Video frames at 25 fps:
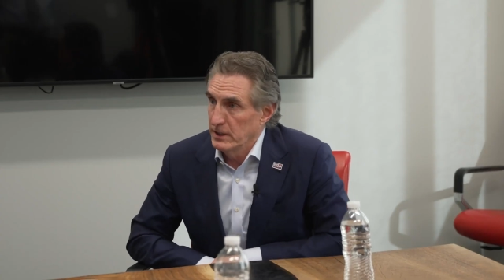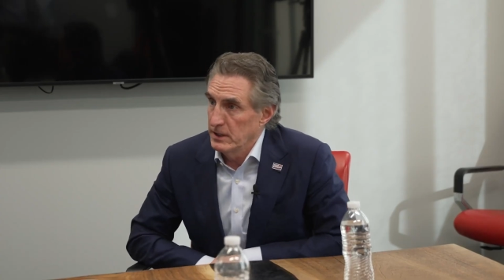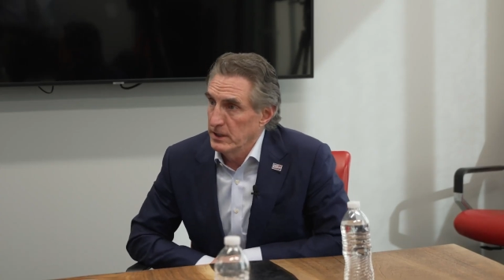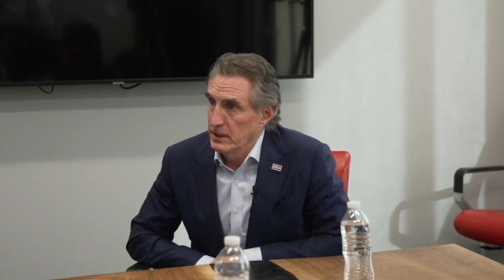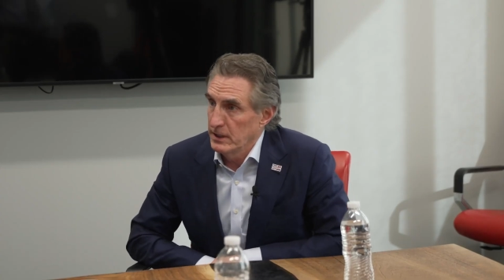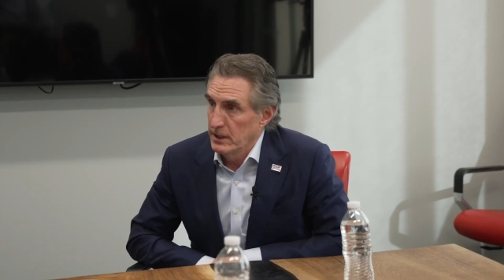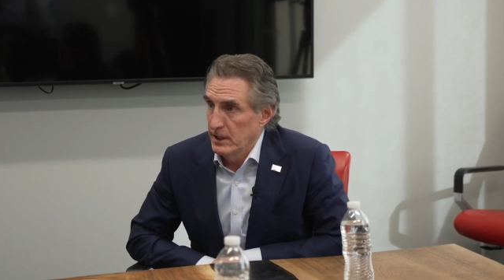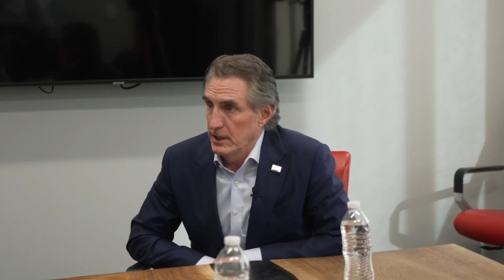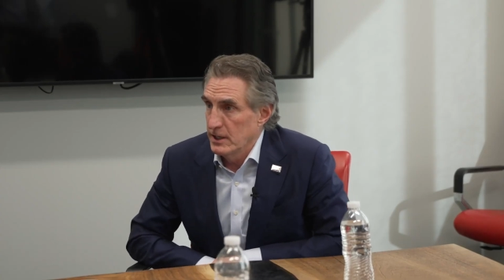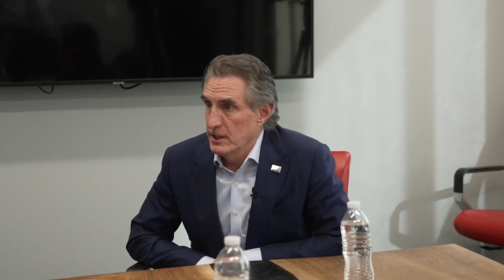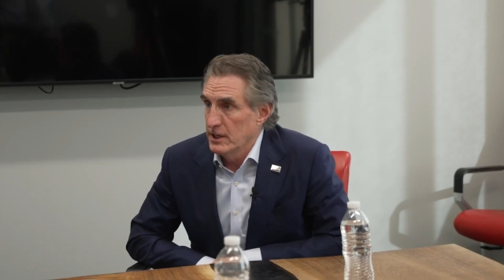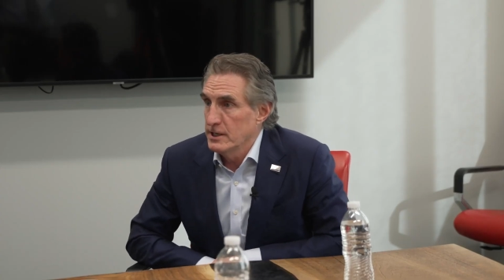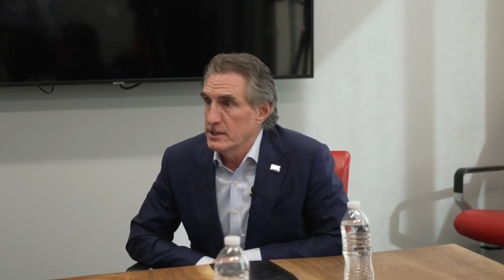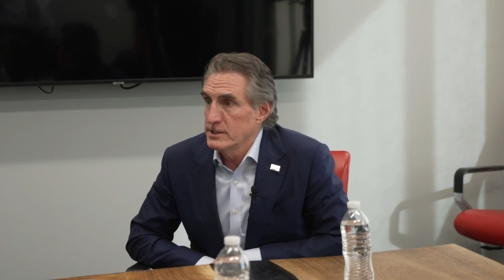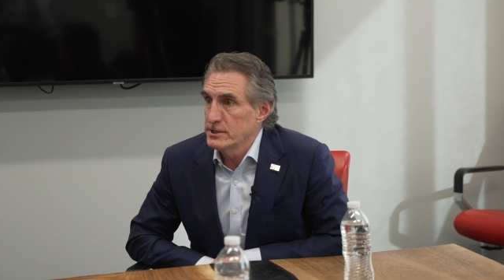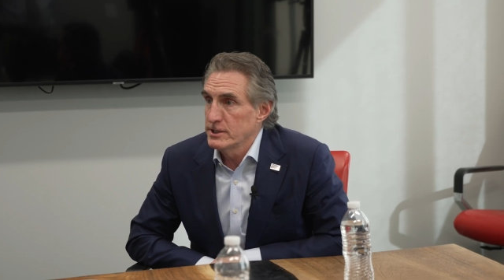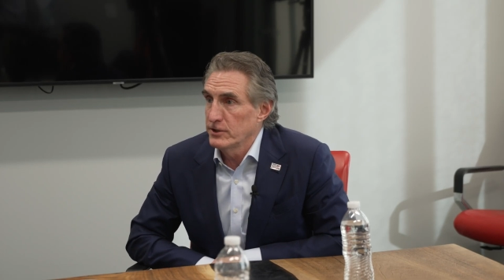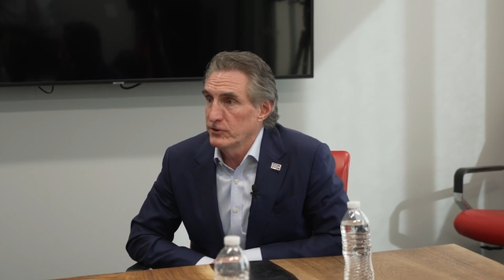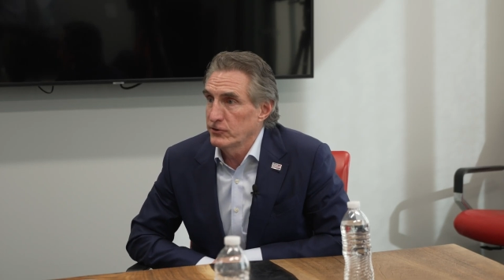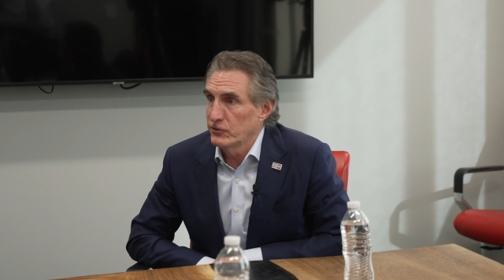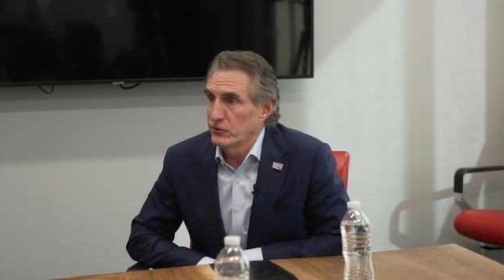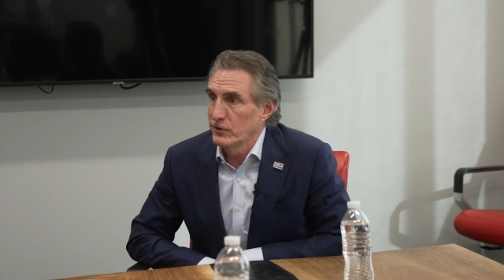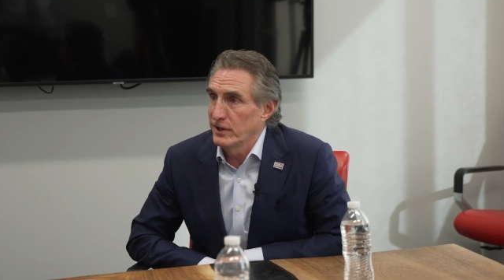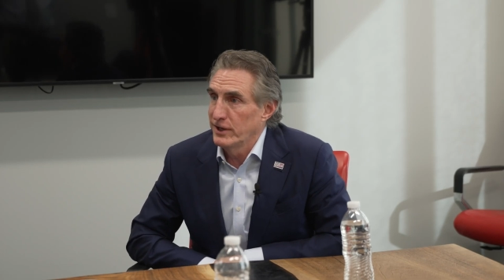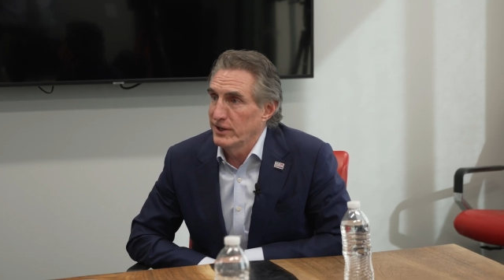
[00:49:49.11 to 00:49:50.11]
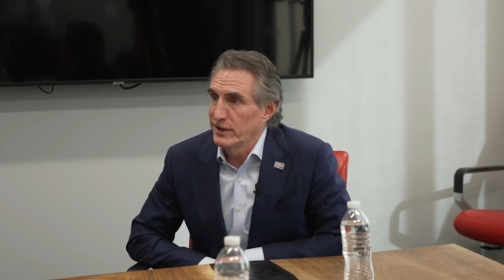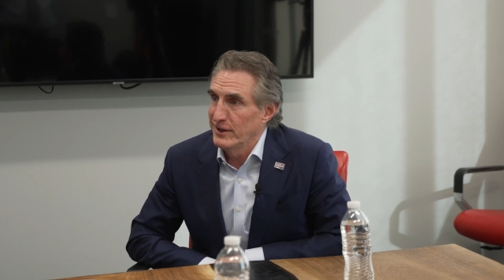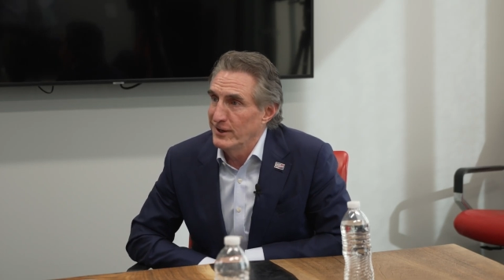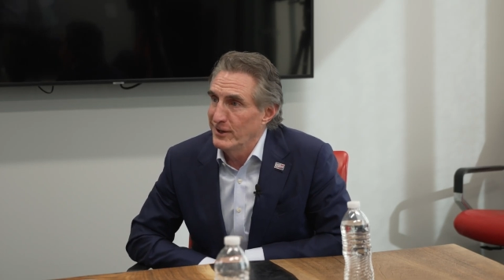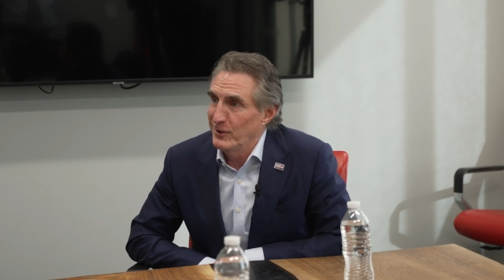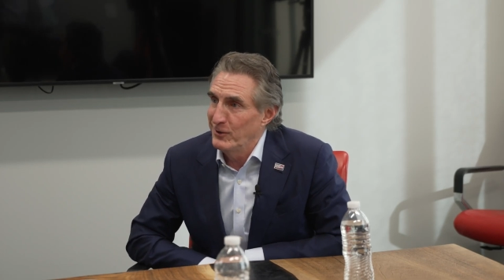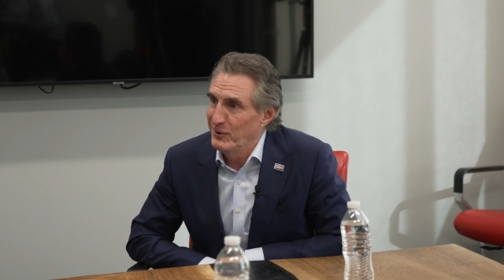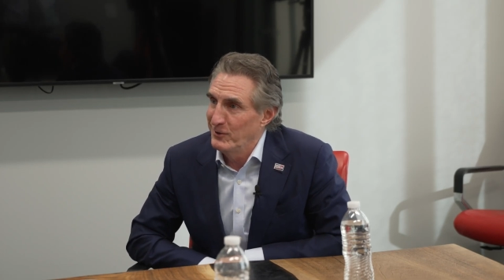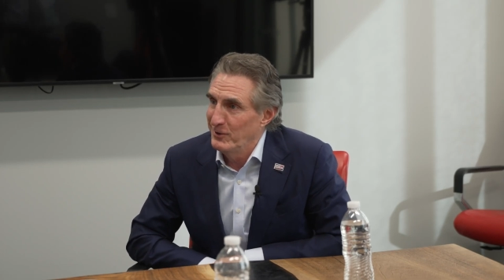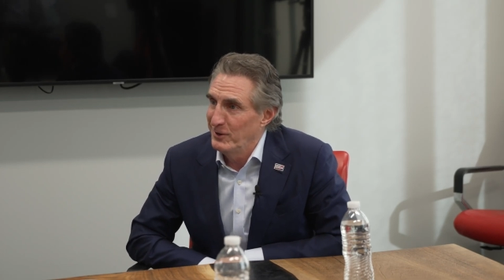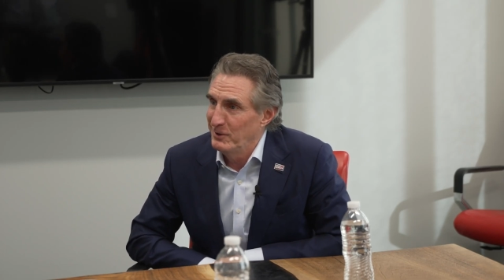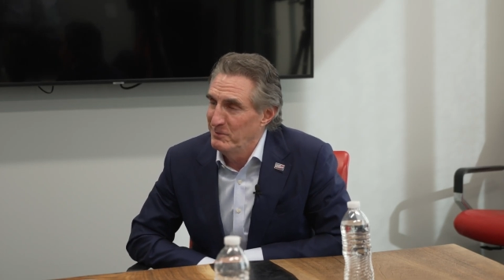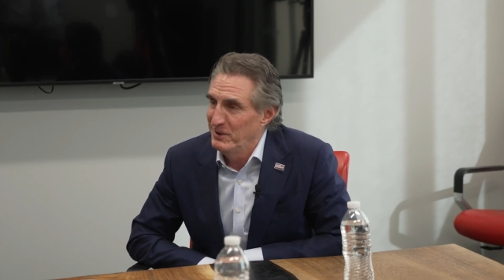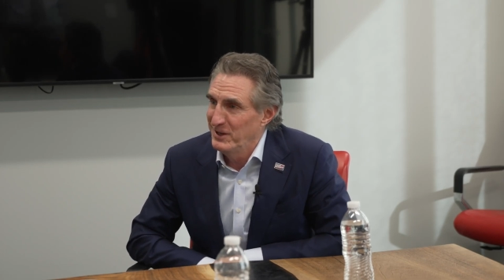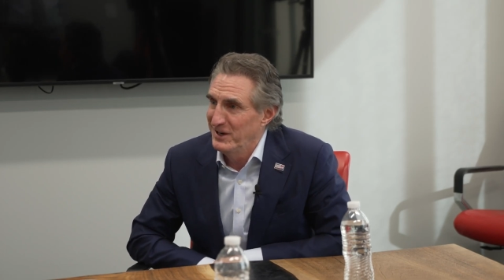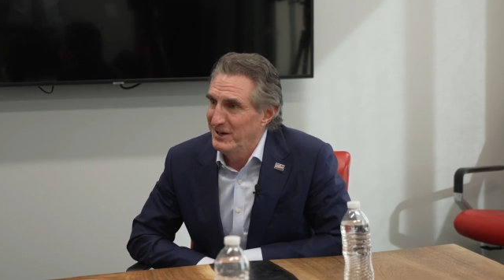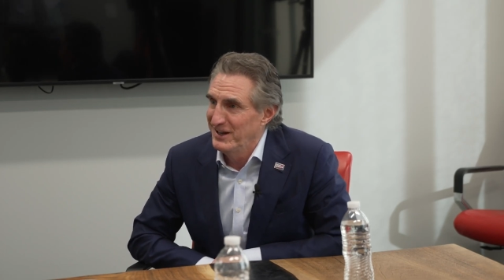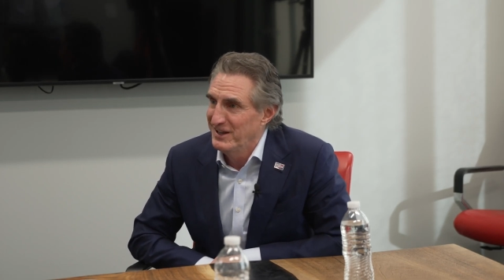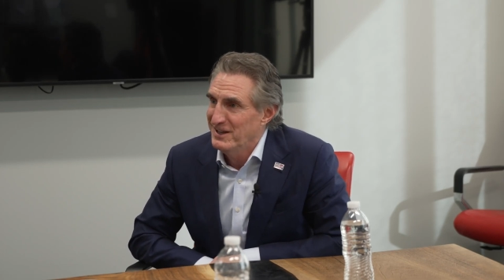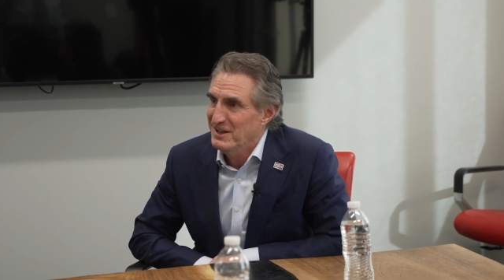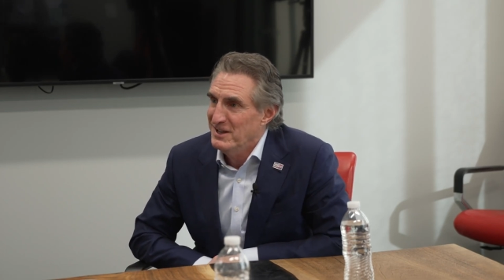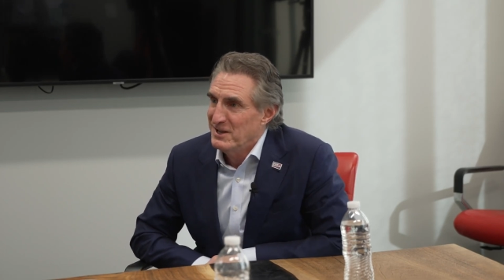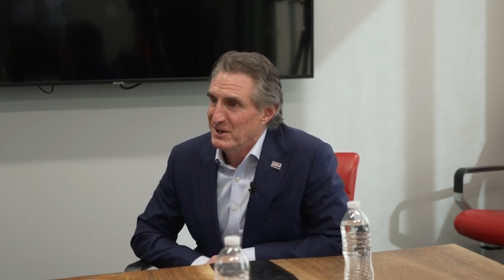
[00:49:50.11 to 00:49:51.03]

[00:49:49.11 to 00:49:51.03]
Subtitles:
kicking contest right now, I mean,